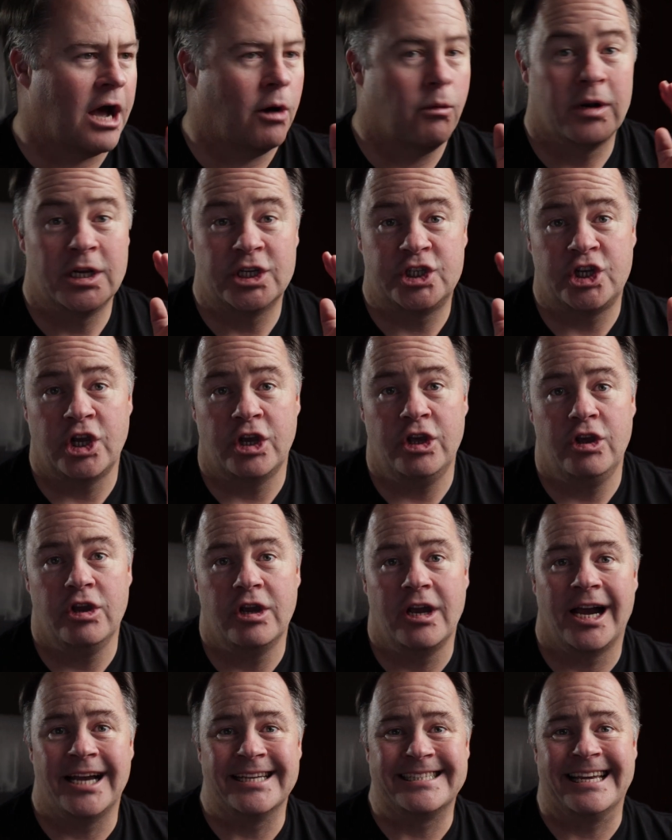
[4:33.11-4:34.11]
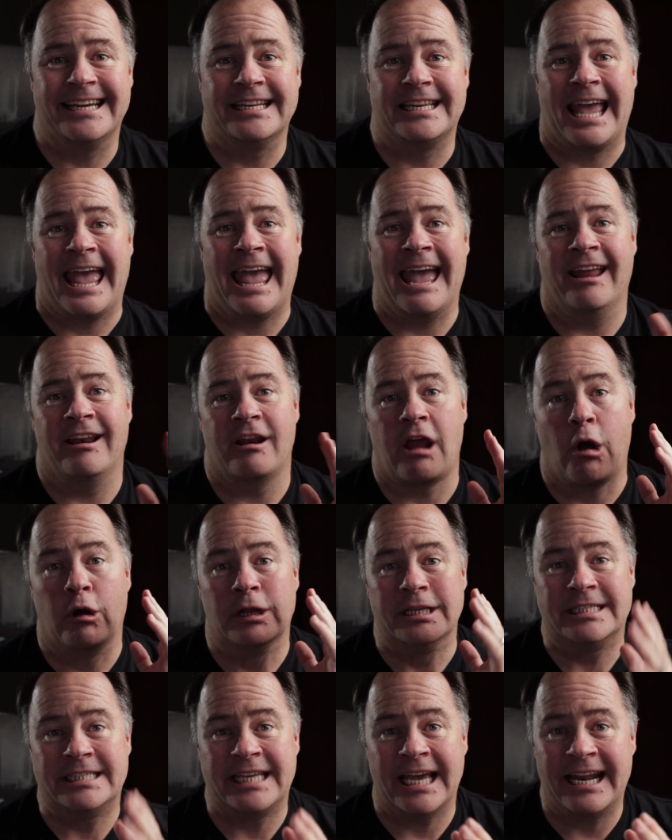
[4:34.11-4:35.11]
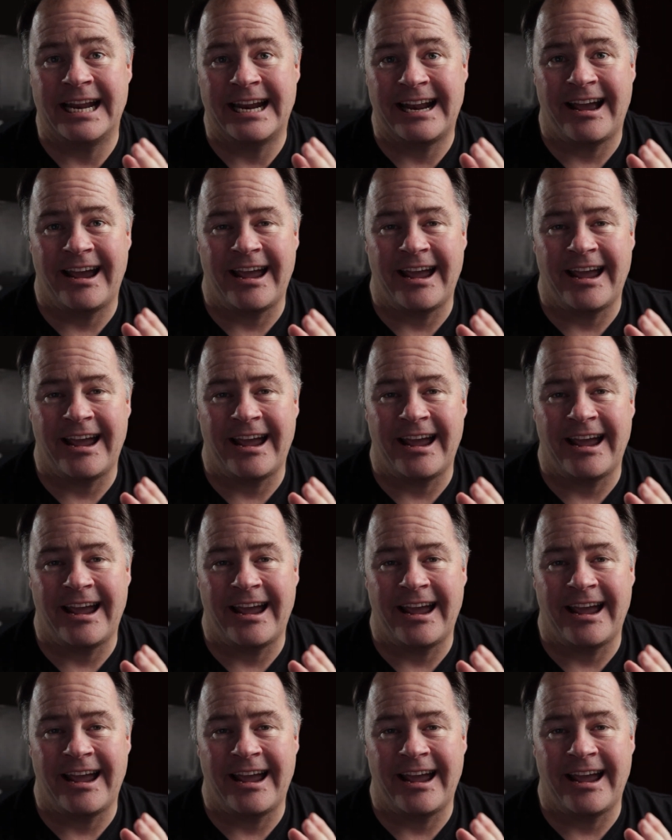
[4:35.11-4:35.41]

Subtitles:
I want to show you guys that, and on Saturday,